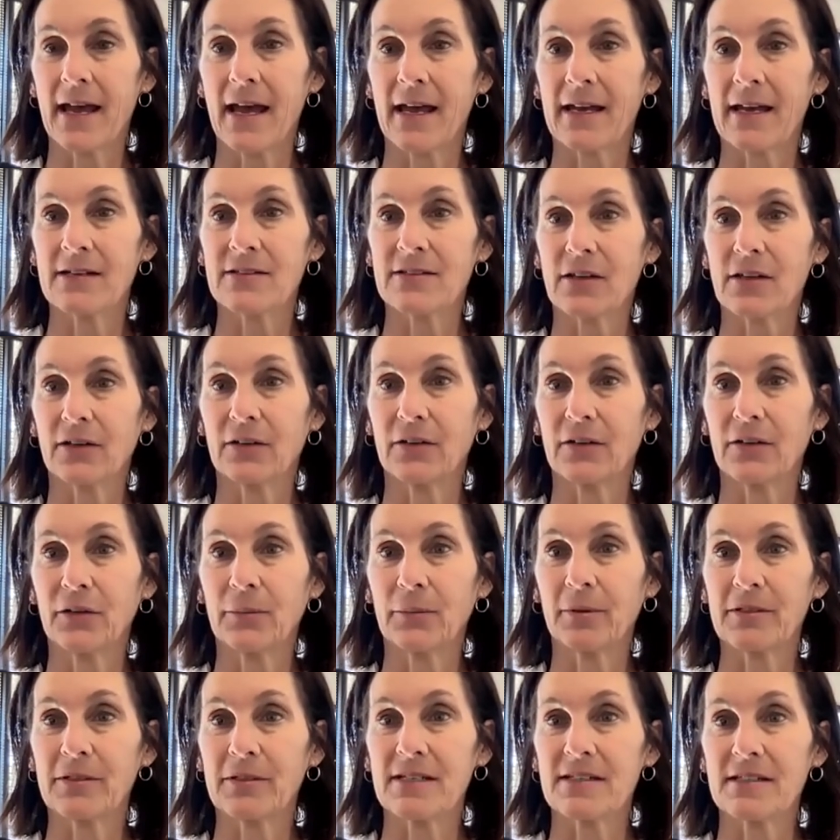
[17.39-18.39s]
Anna's our new
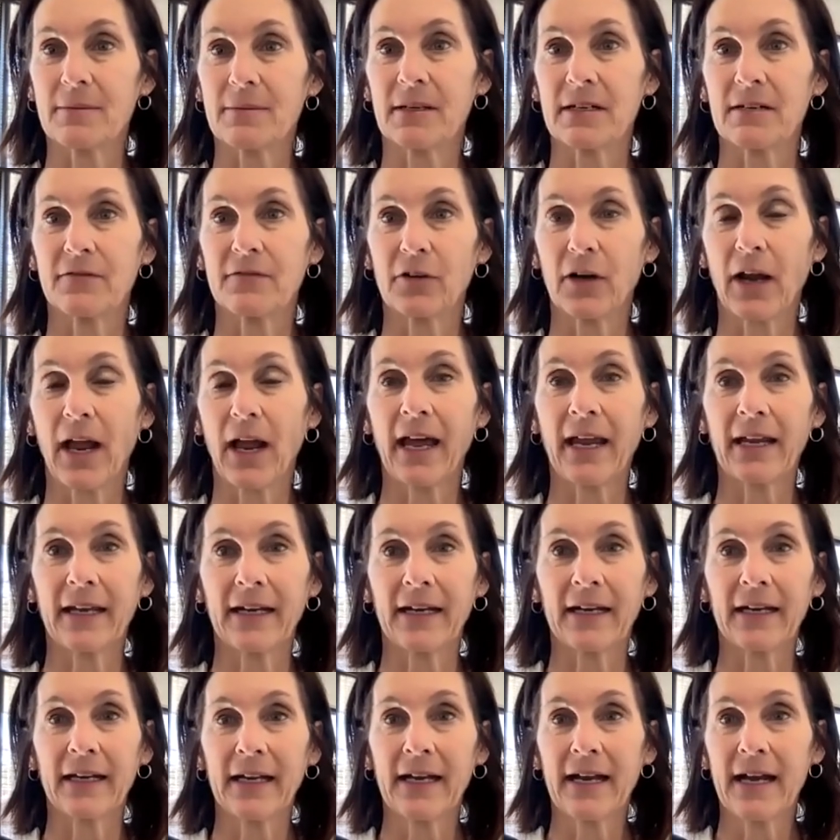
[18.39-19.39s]
participant. For
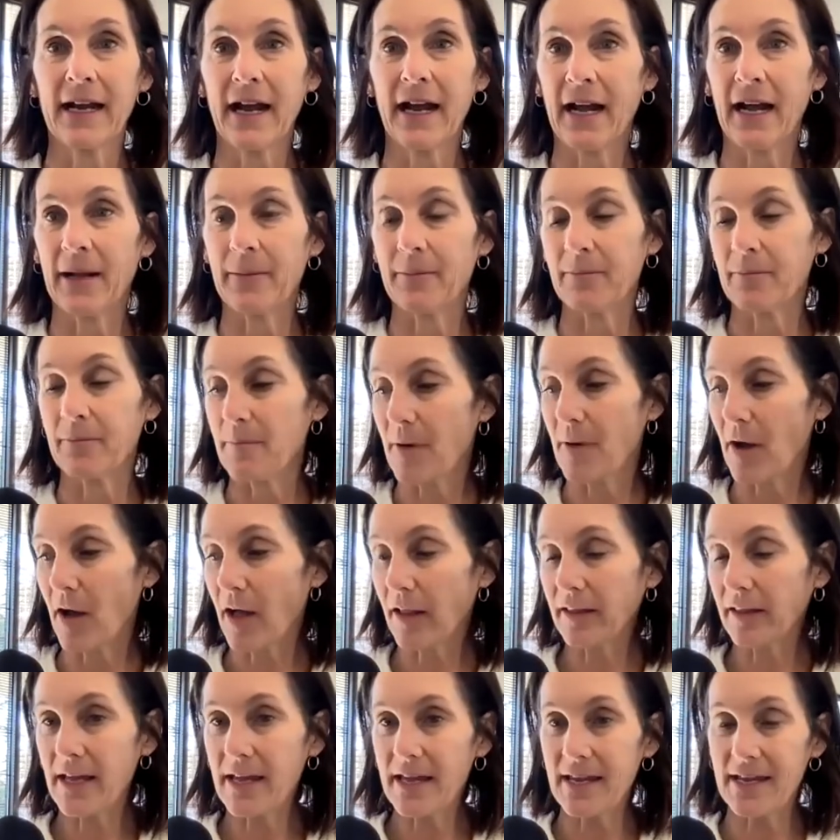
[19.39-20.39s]
Anna,
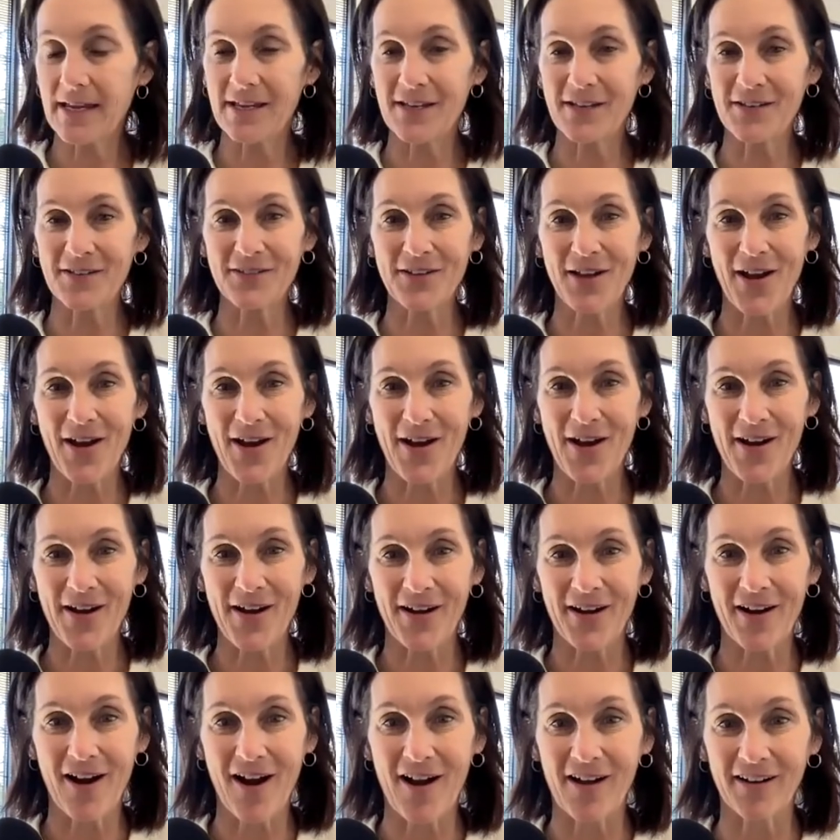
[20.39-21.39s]
Paula is
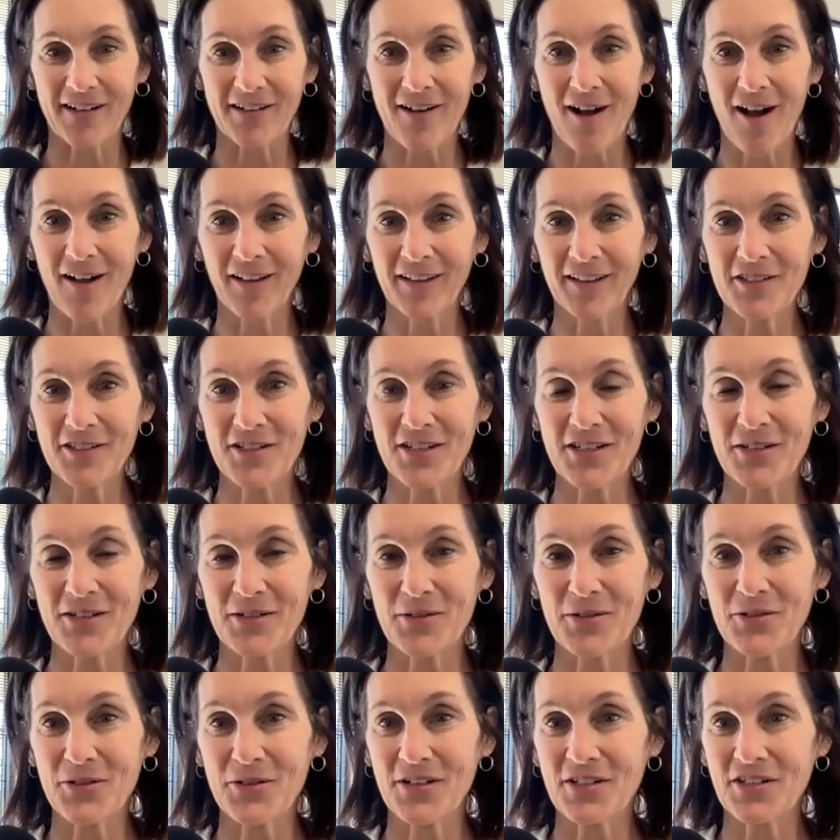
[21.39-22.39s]
our oncology
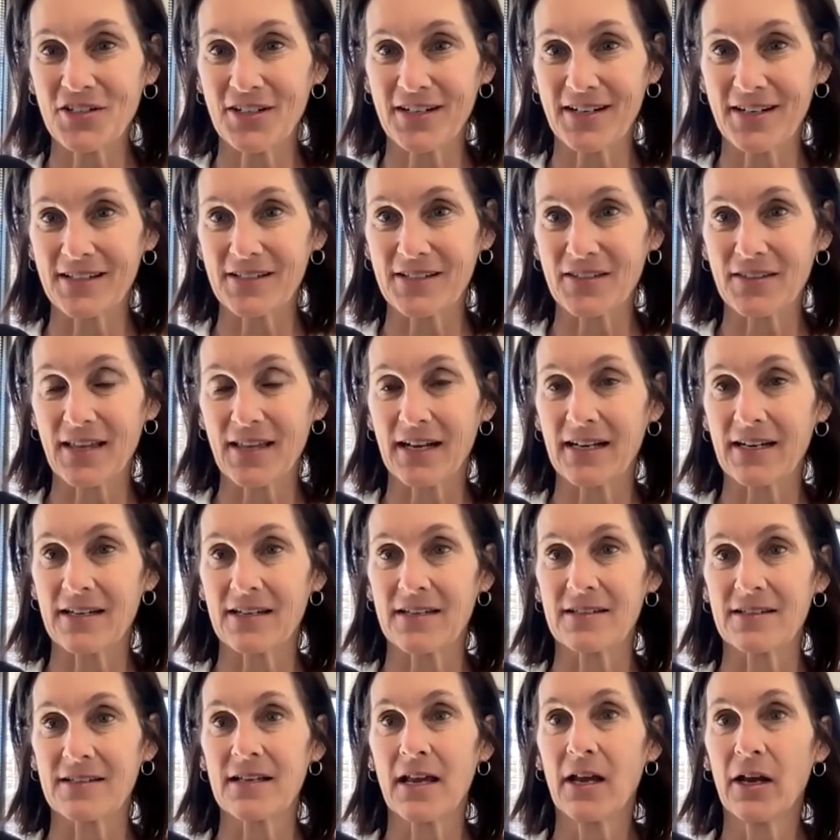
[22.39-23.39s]
nutritionist that
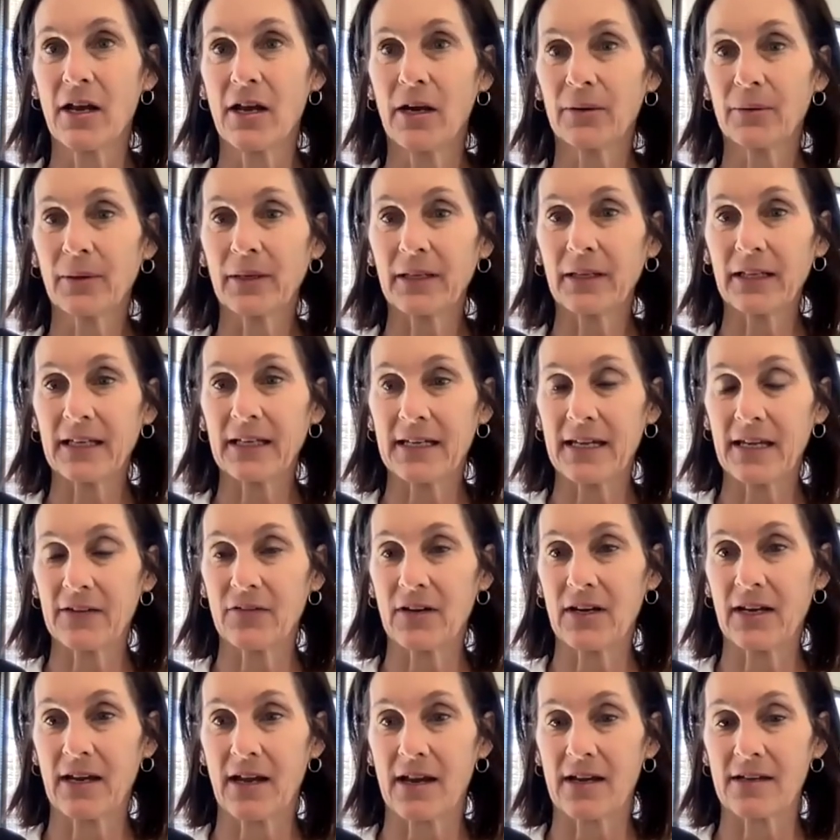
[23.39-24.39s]
is really
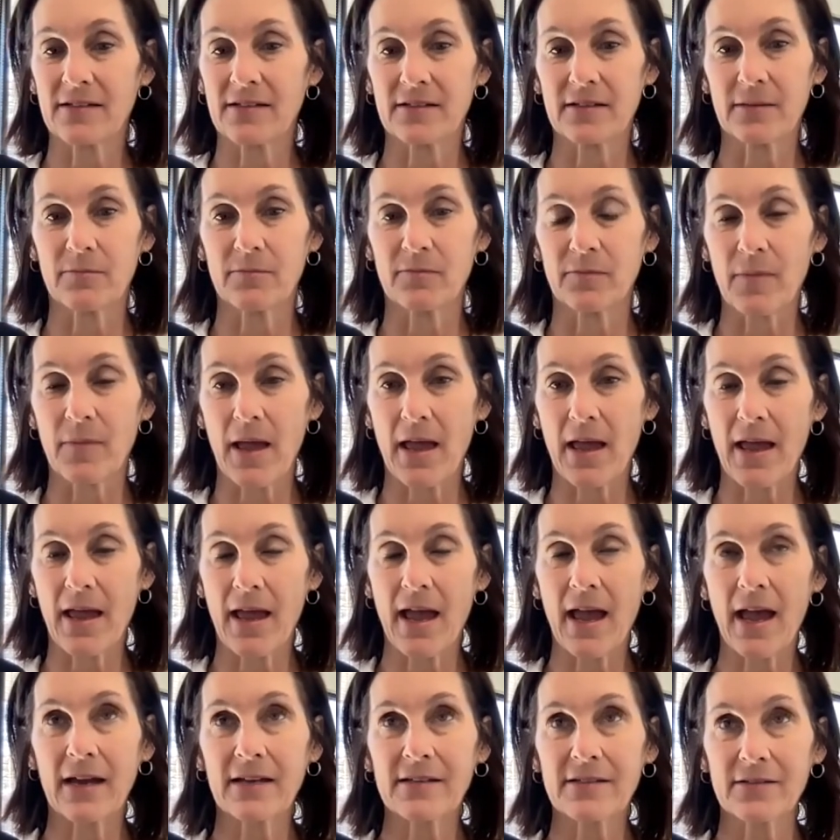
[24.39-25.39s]
giving us some
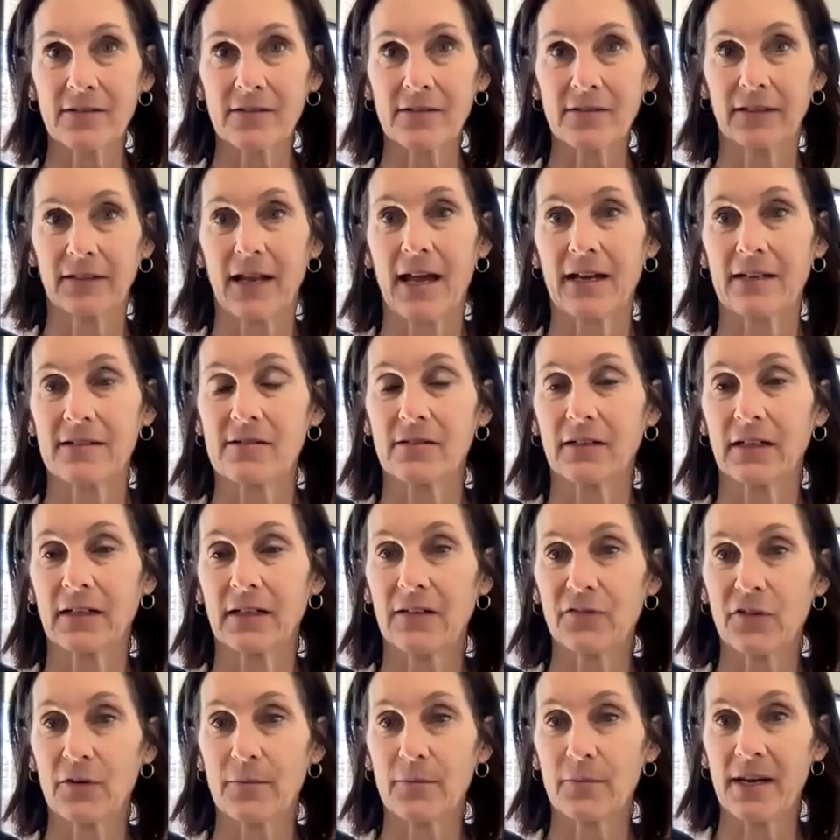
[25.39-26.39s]
excellent
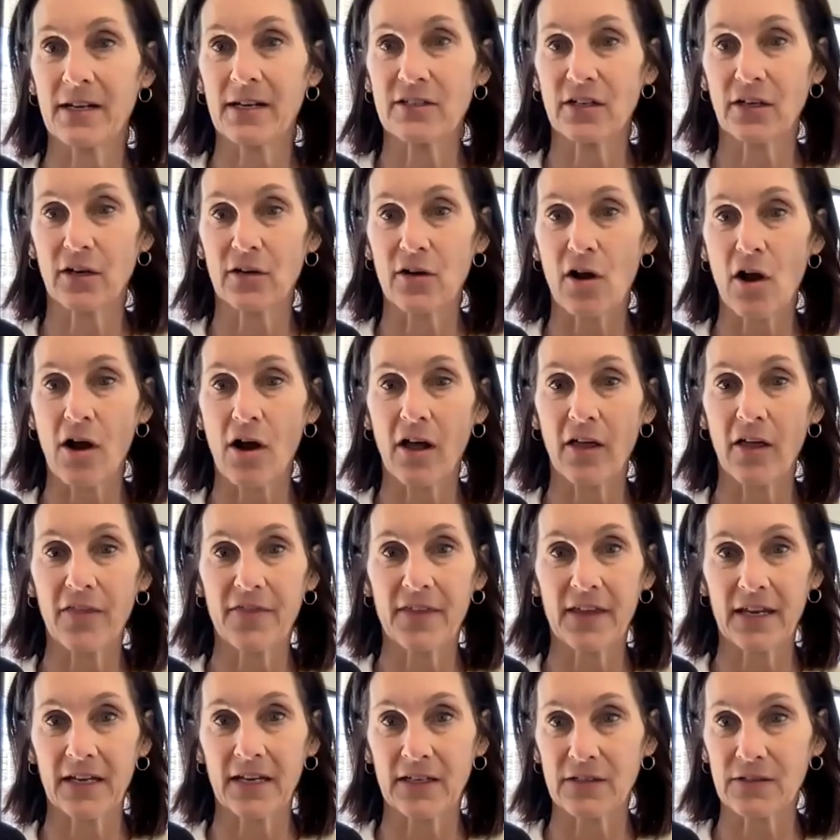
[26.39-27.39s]
information on all
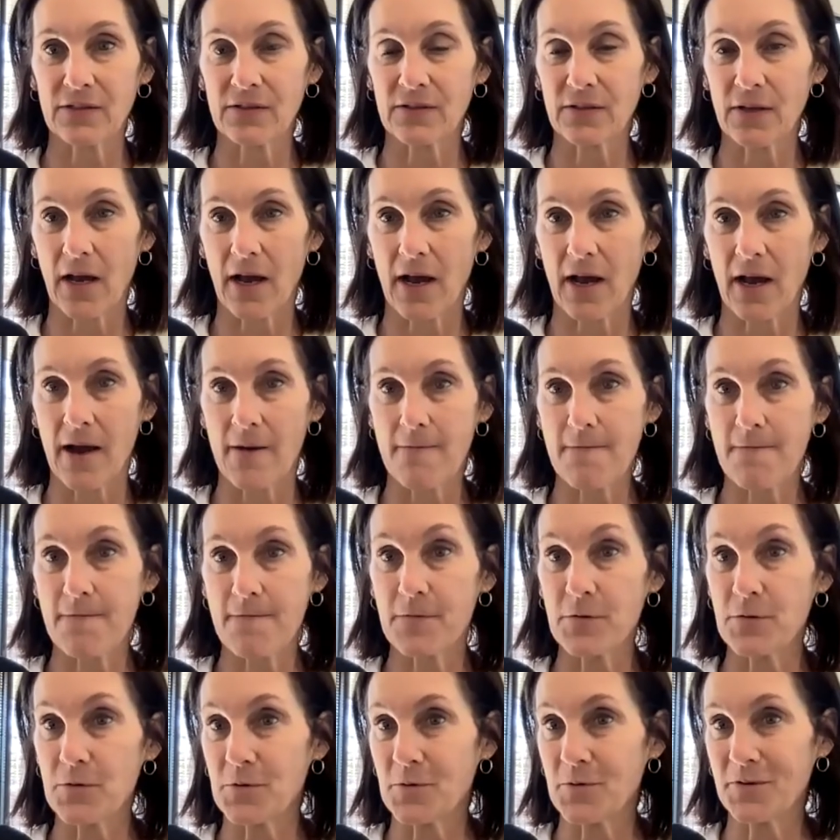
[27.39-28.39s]
things
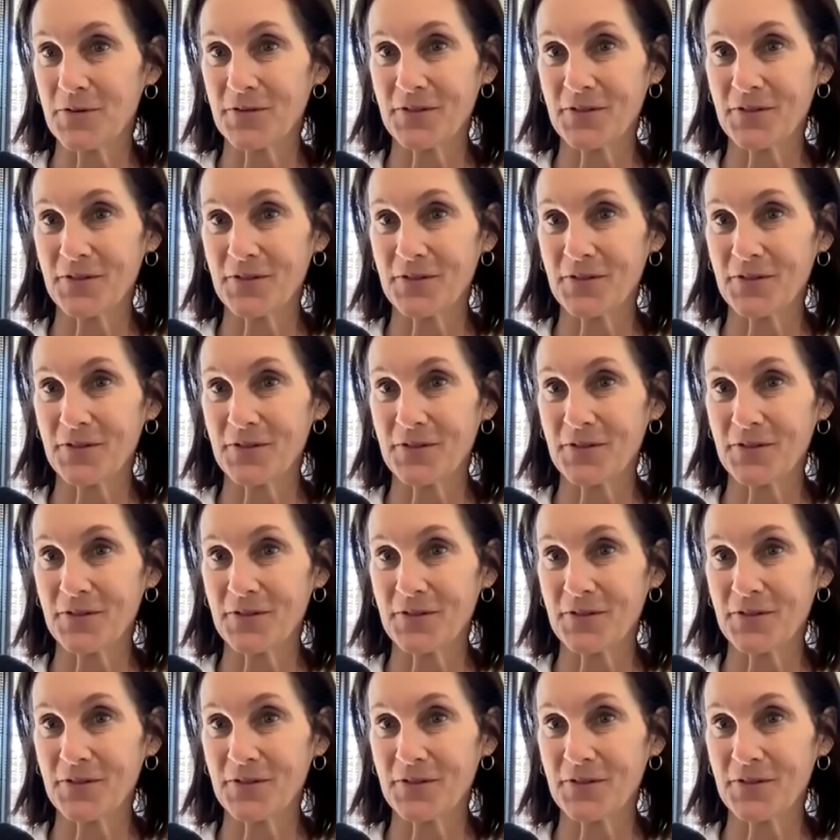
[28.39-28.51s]
food.